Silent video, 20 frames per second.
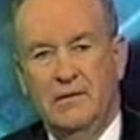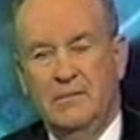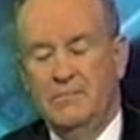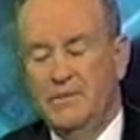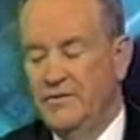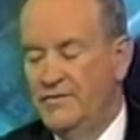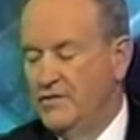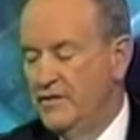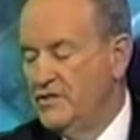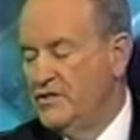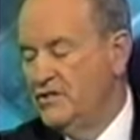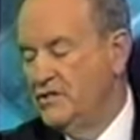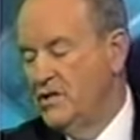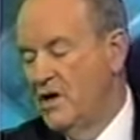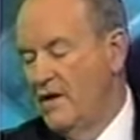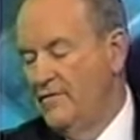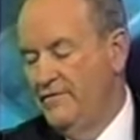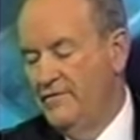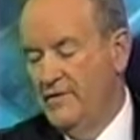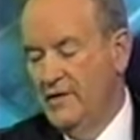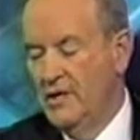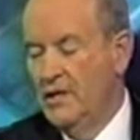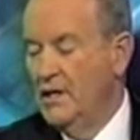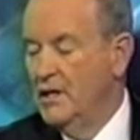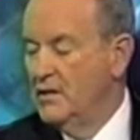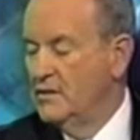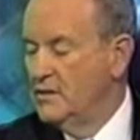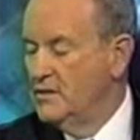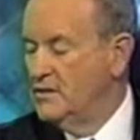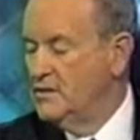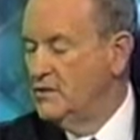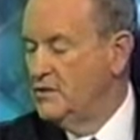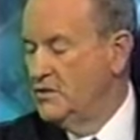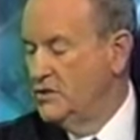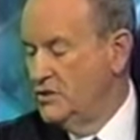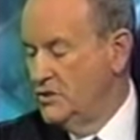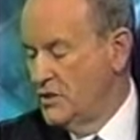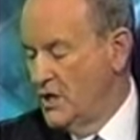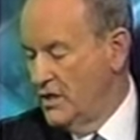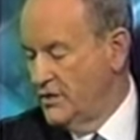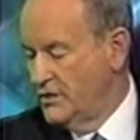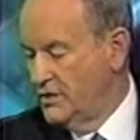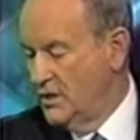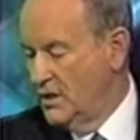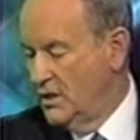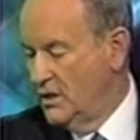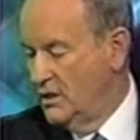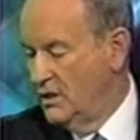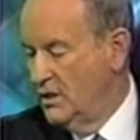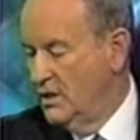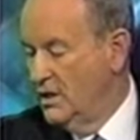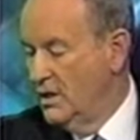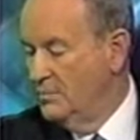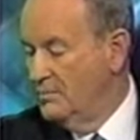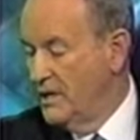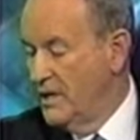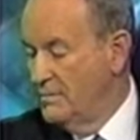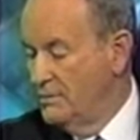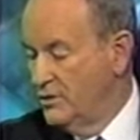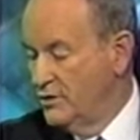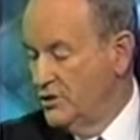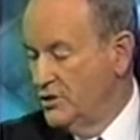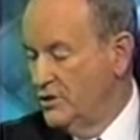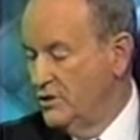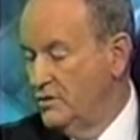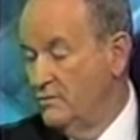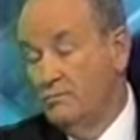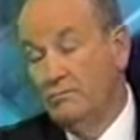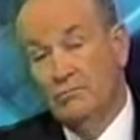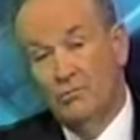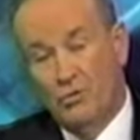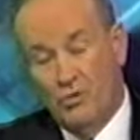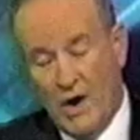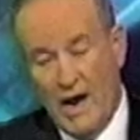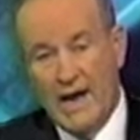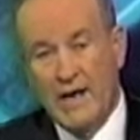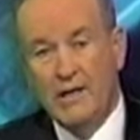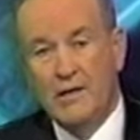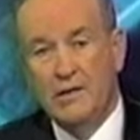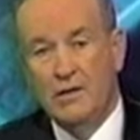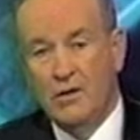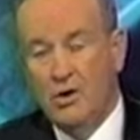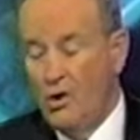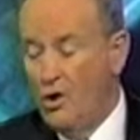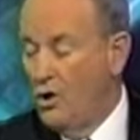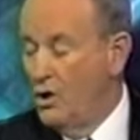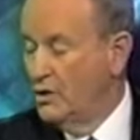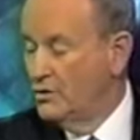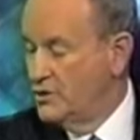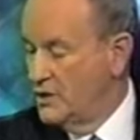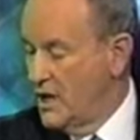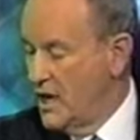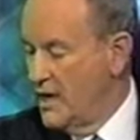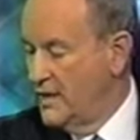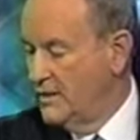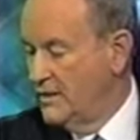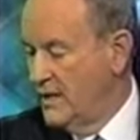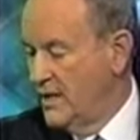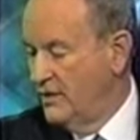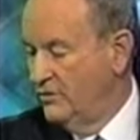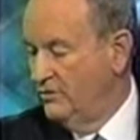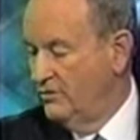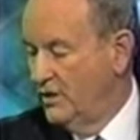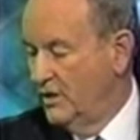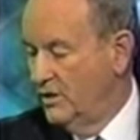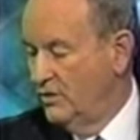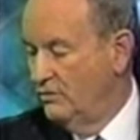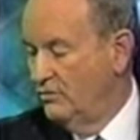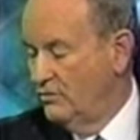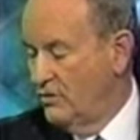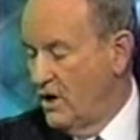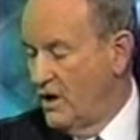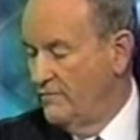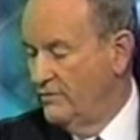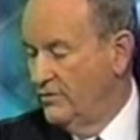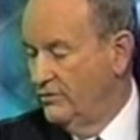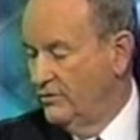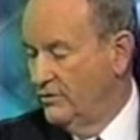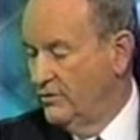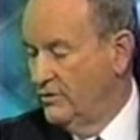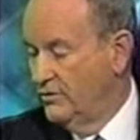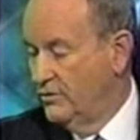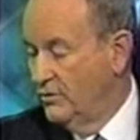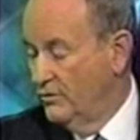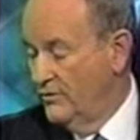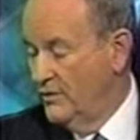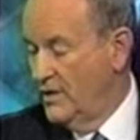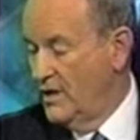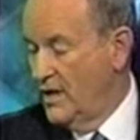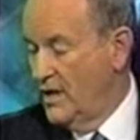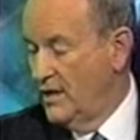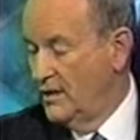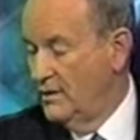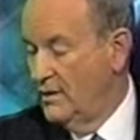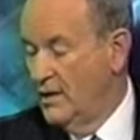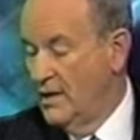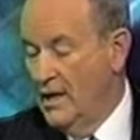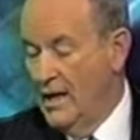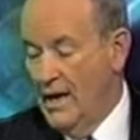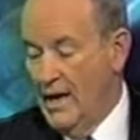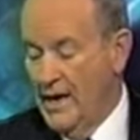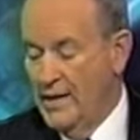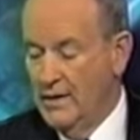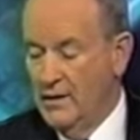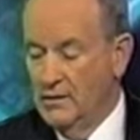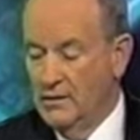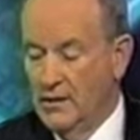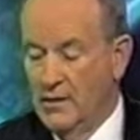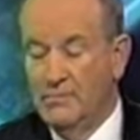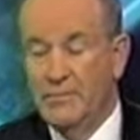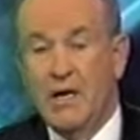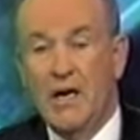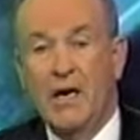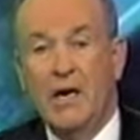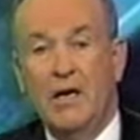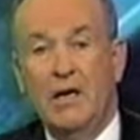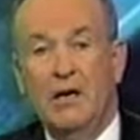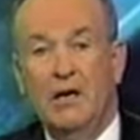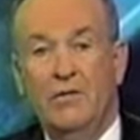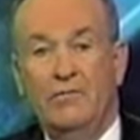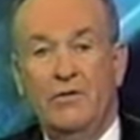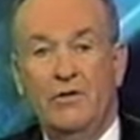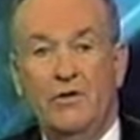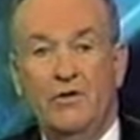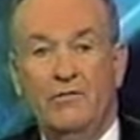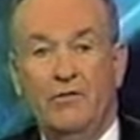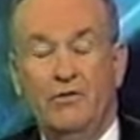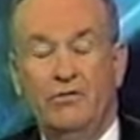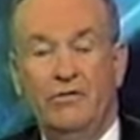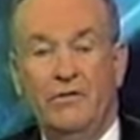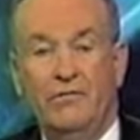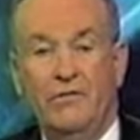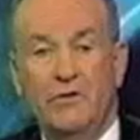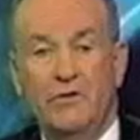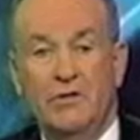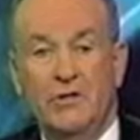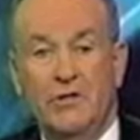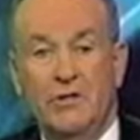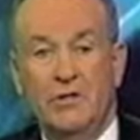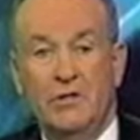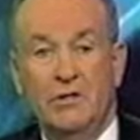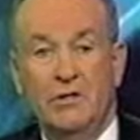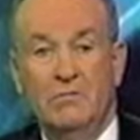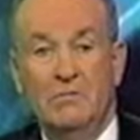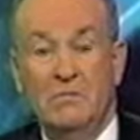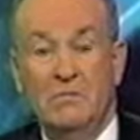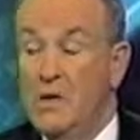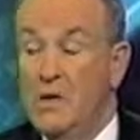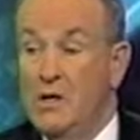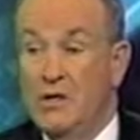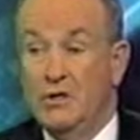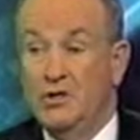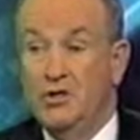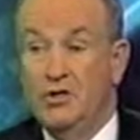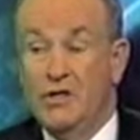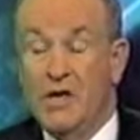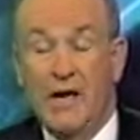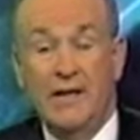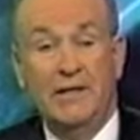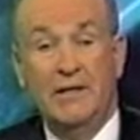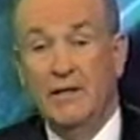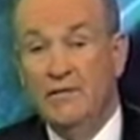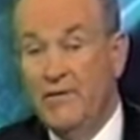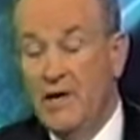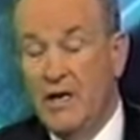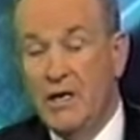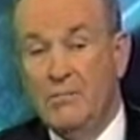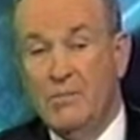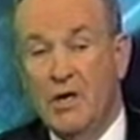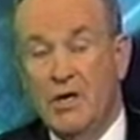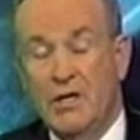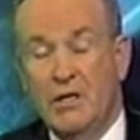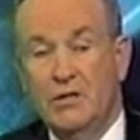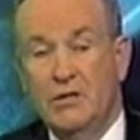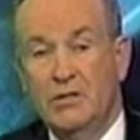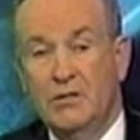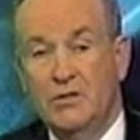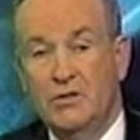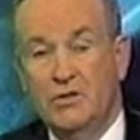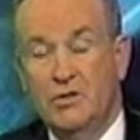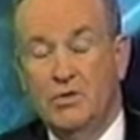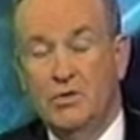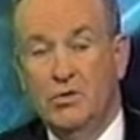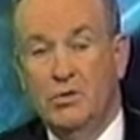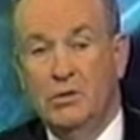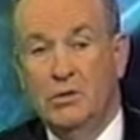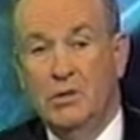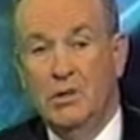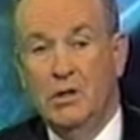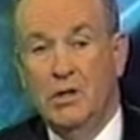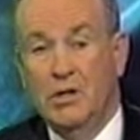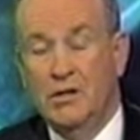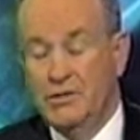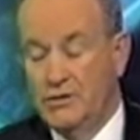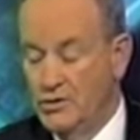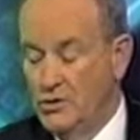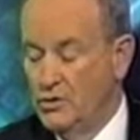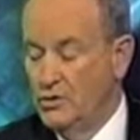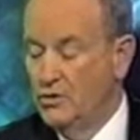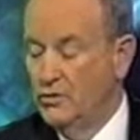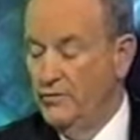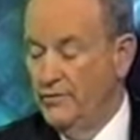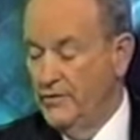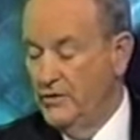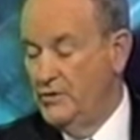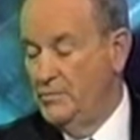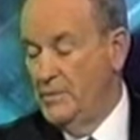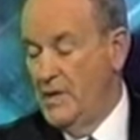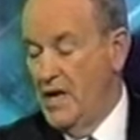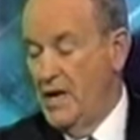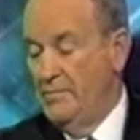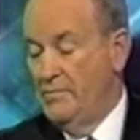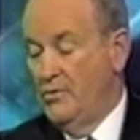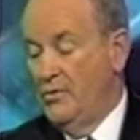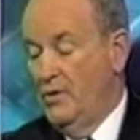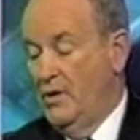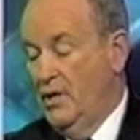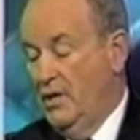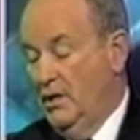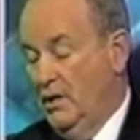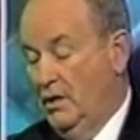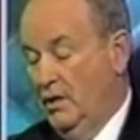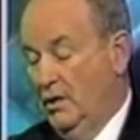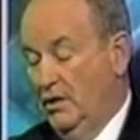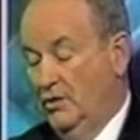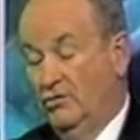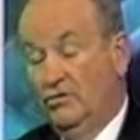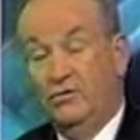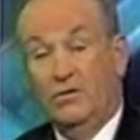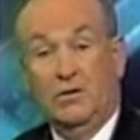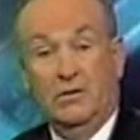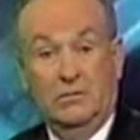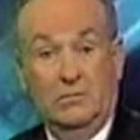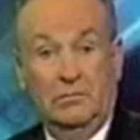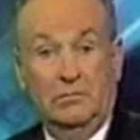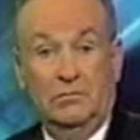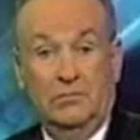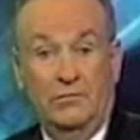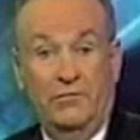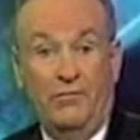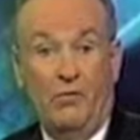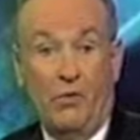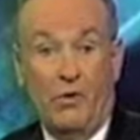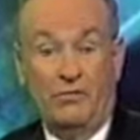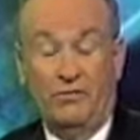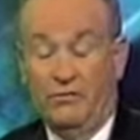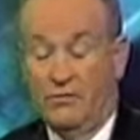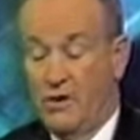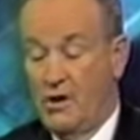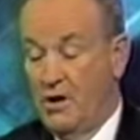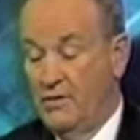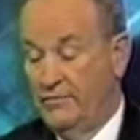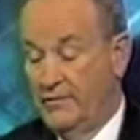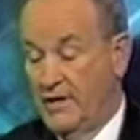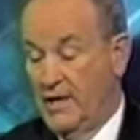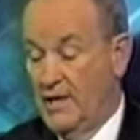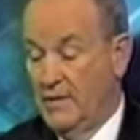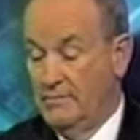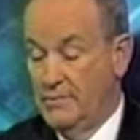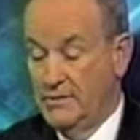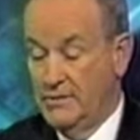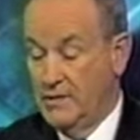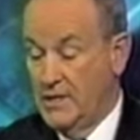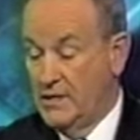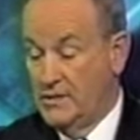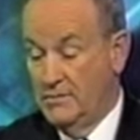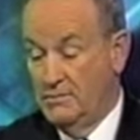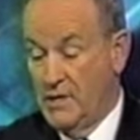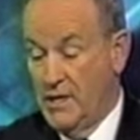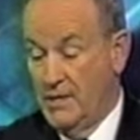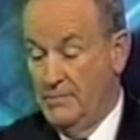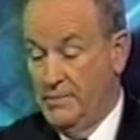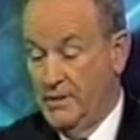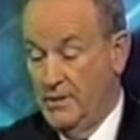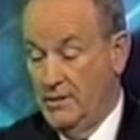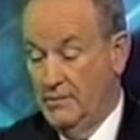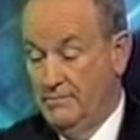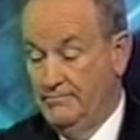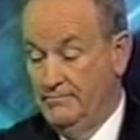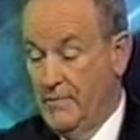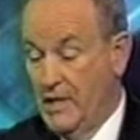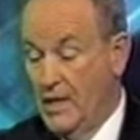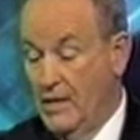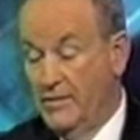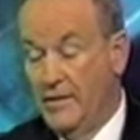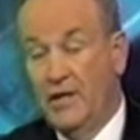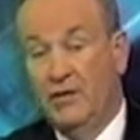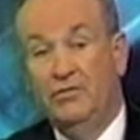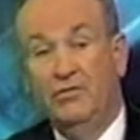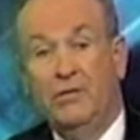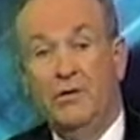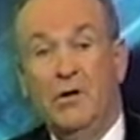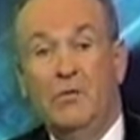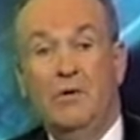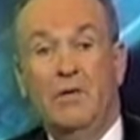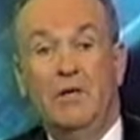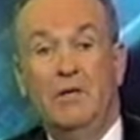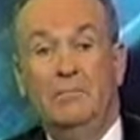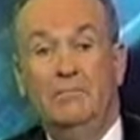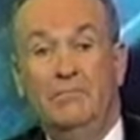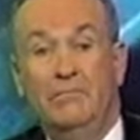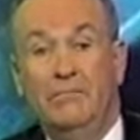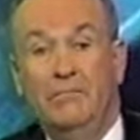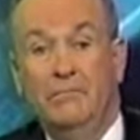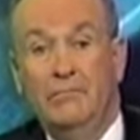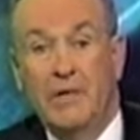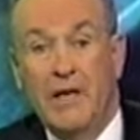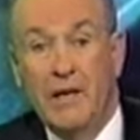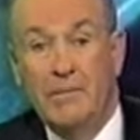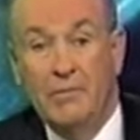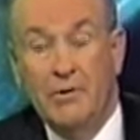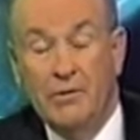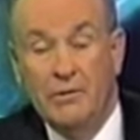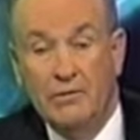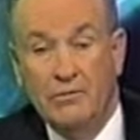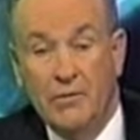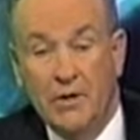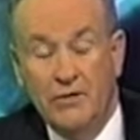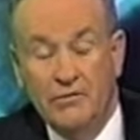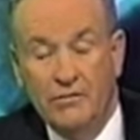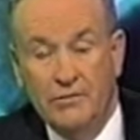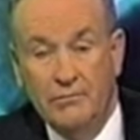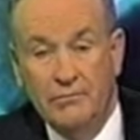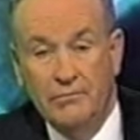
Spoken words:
But this stuff, this is disgusting. People should write and call John Castine's office at the UVA, and the alumni of the University of Virginia should not give any money to the school until this paper is forced off campus. That's my opinion. Thanks for coming in, Amber, Grayson.